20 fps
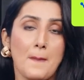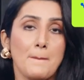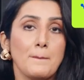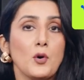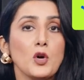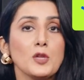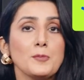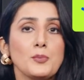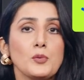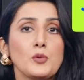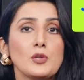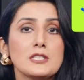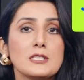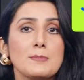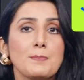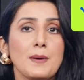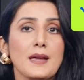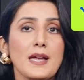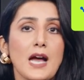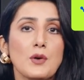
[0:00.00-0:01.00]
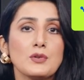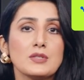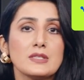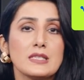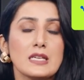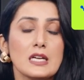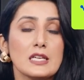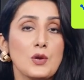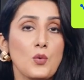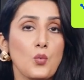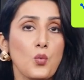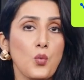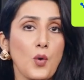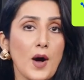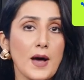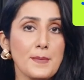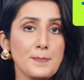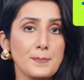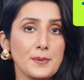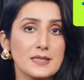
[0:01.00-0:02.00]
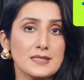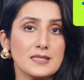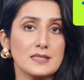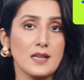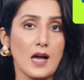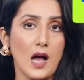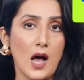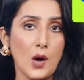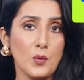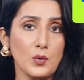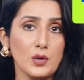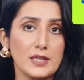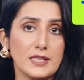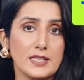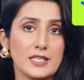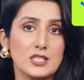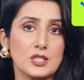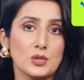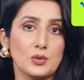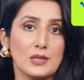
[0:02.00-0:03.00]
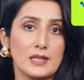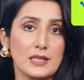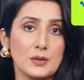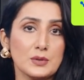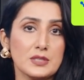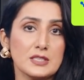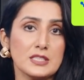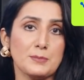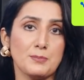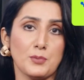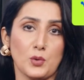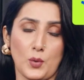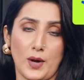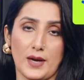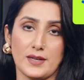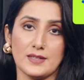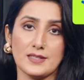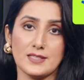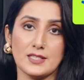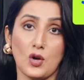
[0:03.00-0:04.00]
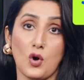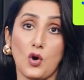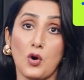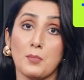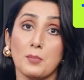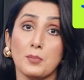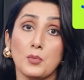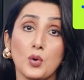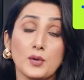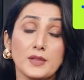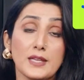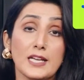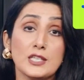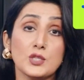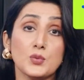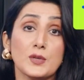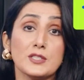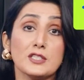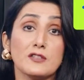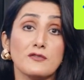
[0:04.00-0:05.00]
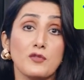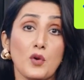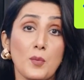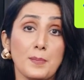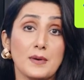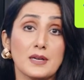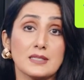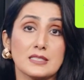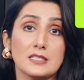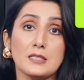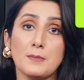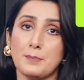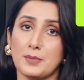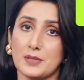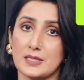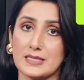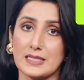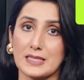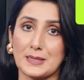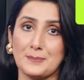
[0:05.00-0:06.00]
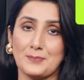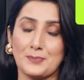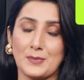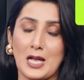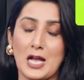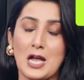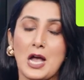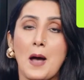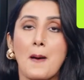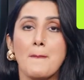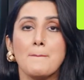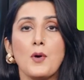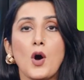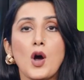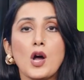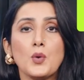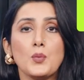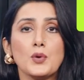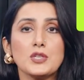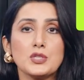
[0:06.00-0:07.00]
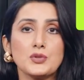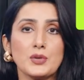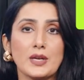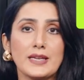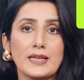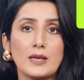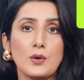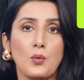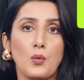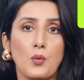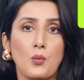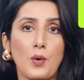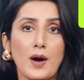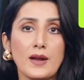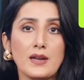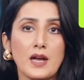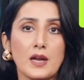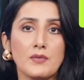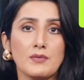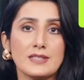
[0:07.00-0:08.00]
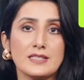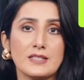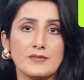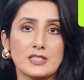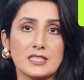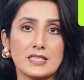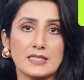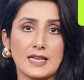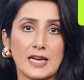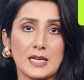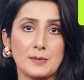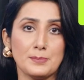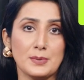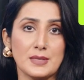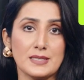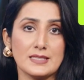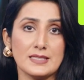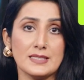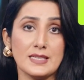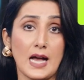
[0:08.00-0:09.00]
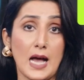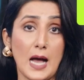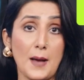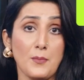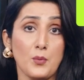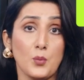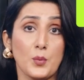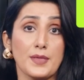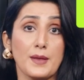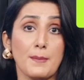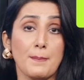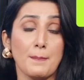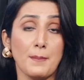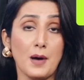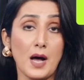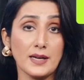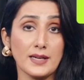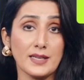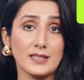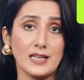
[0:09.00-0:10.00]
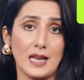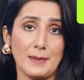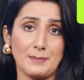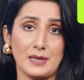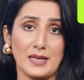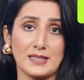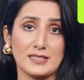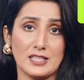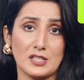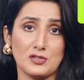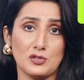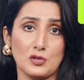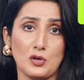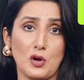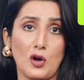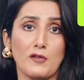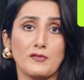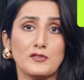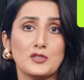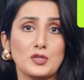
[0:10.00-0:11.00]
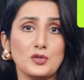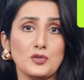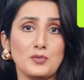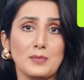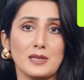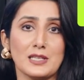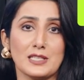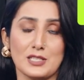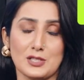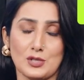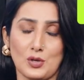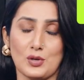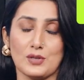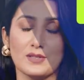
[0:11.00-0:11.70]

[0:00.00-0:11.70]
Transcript: Both pools pay out nearly 1% hourly to liquidity providers, or more than 24% per day. Bonk was trading 179% up with a market capitalization of $2 million.